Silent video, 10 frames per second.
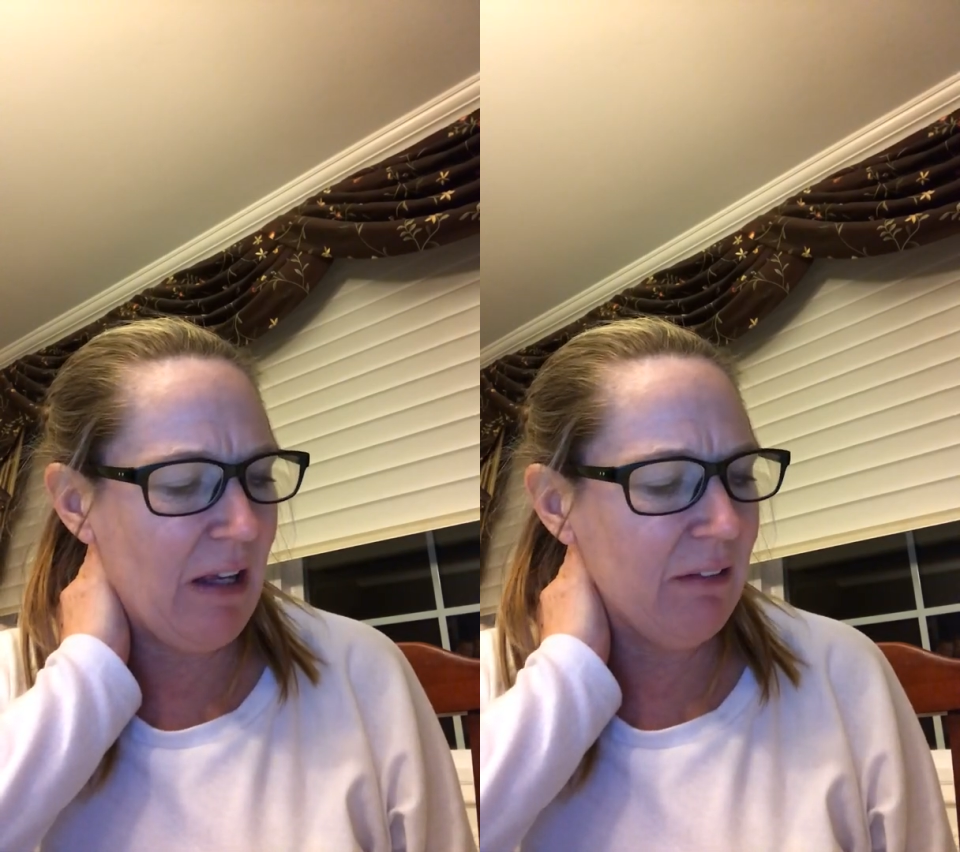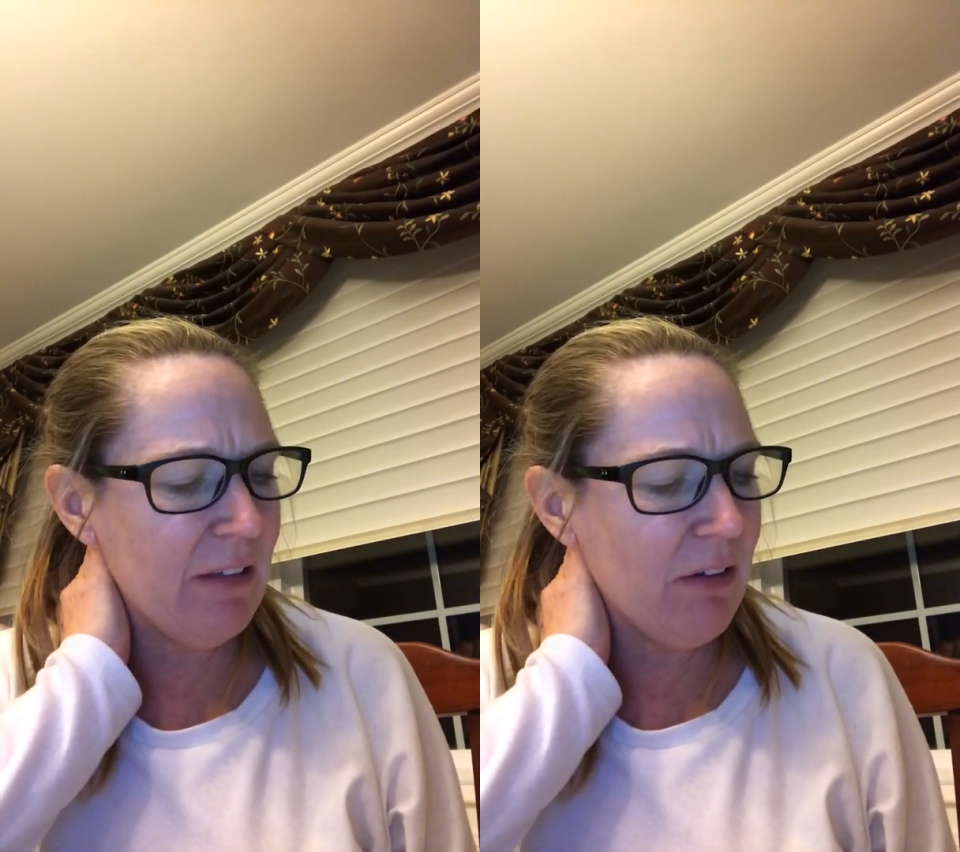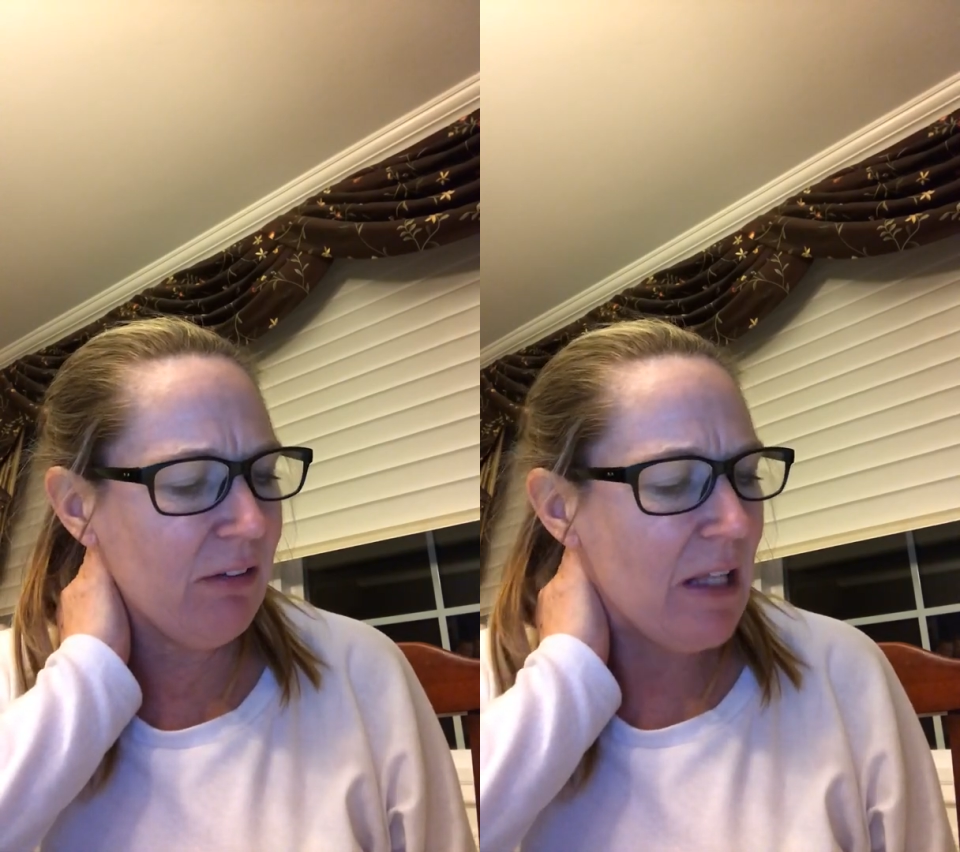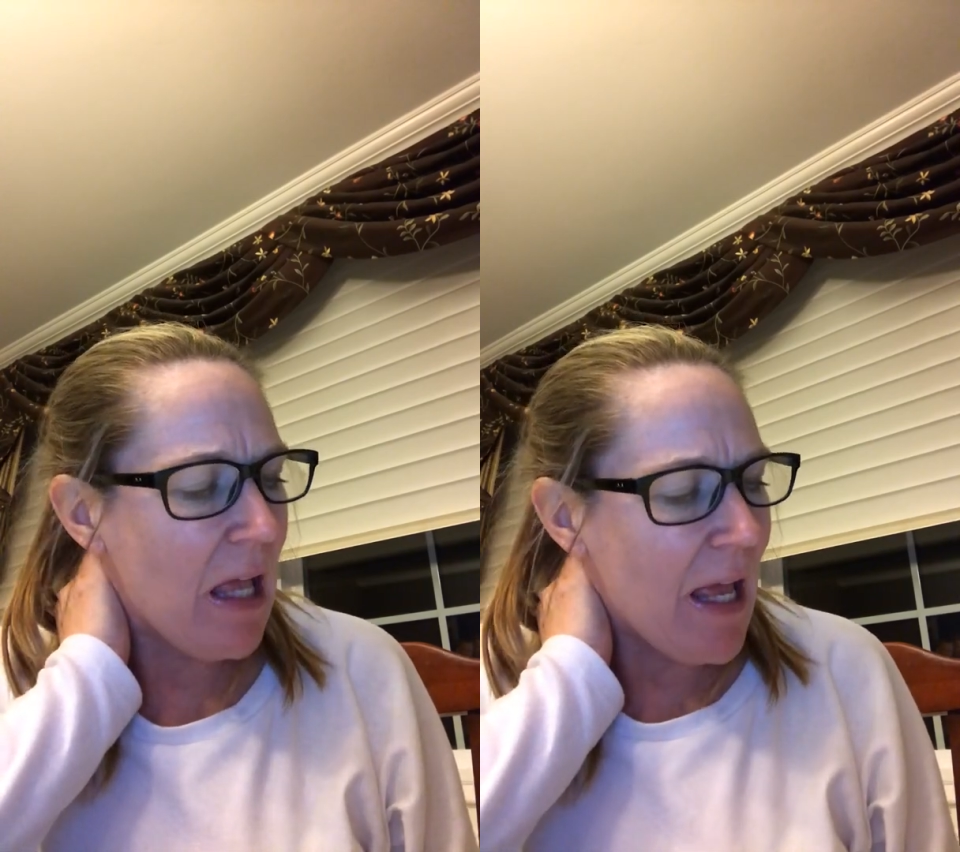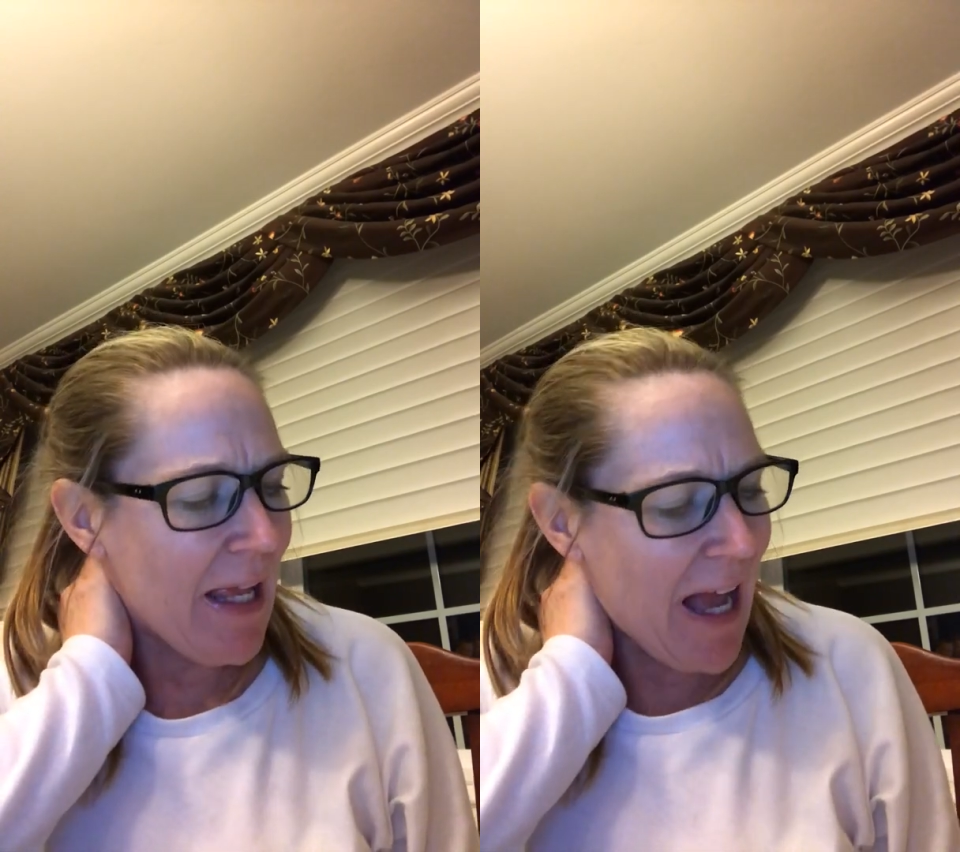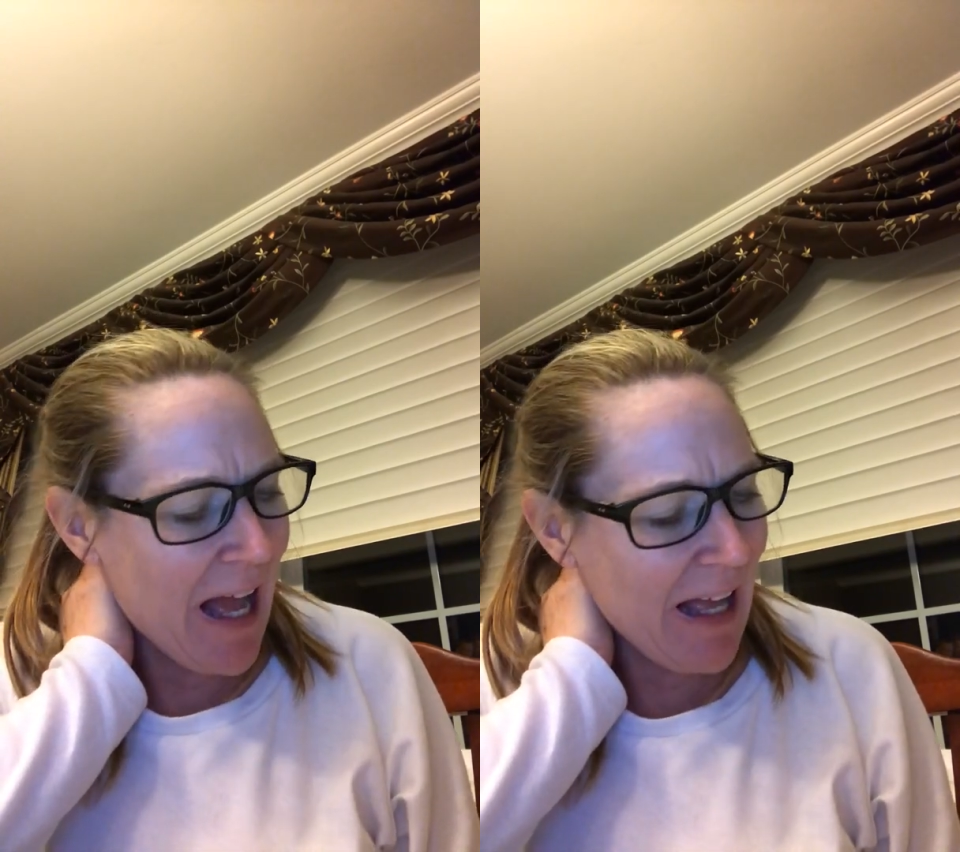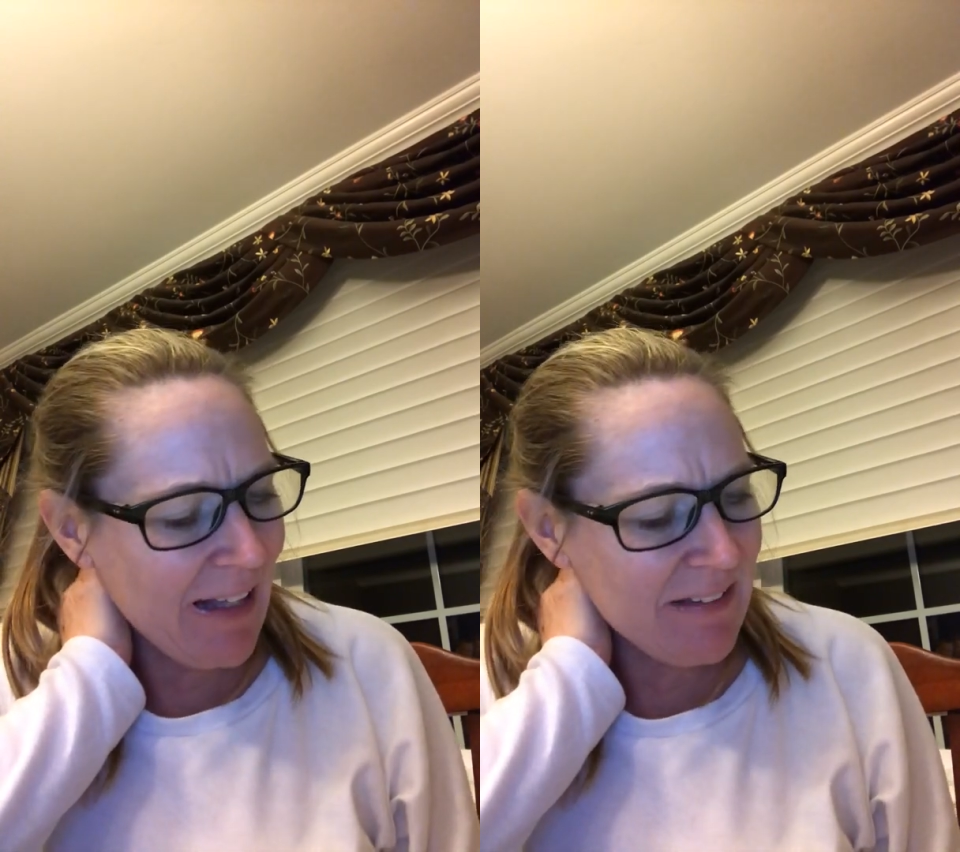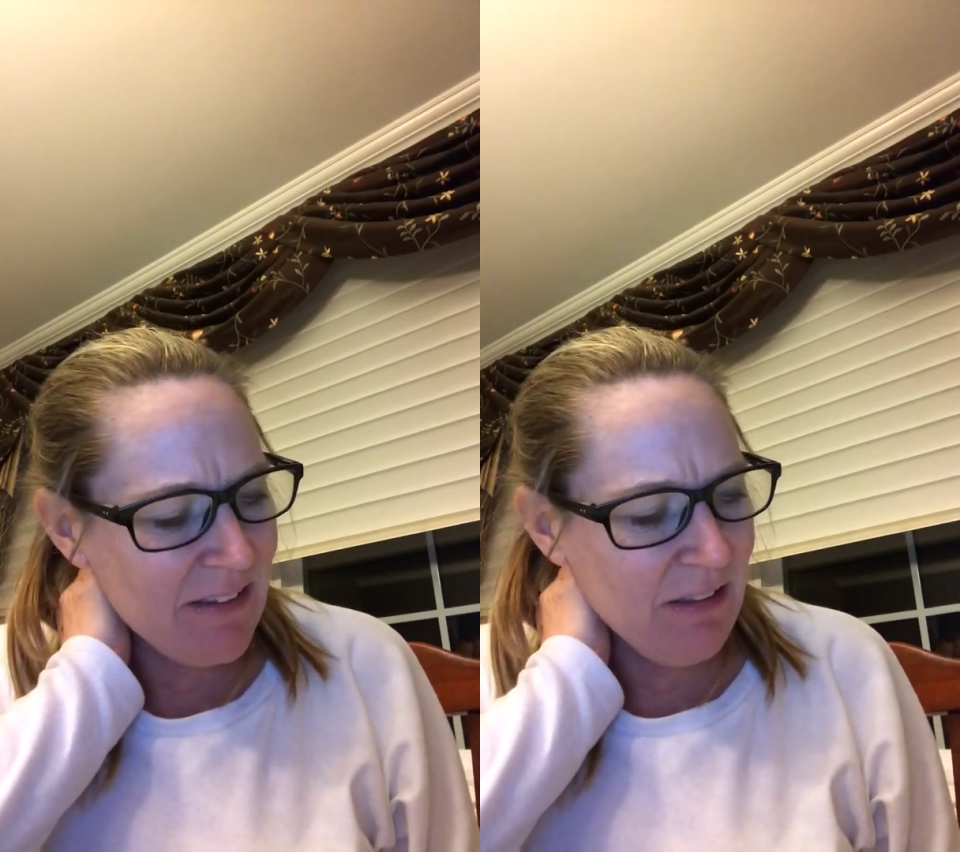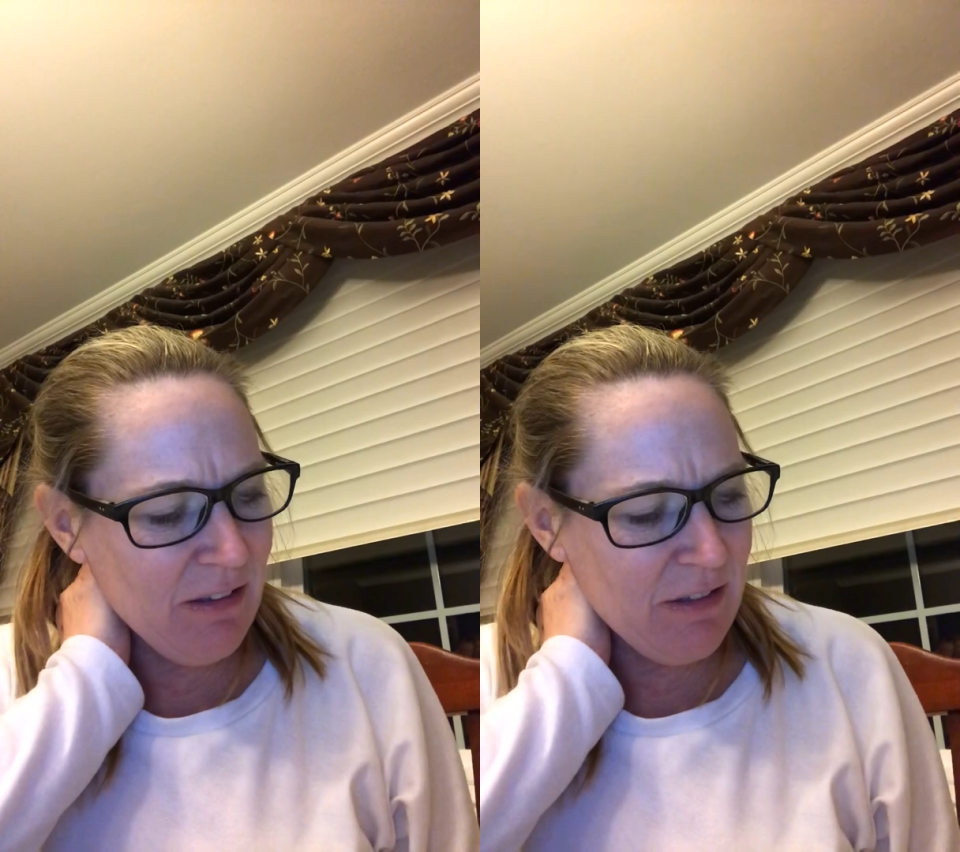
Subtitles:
A little eyes and ears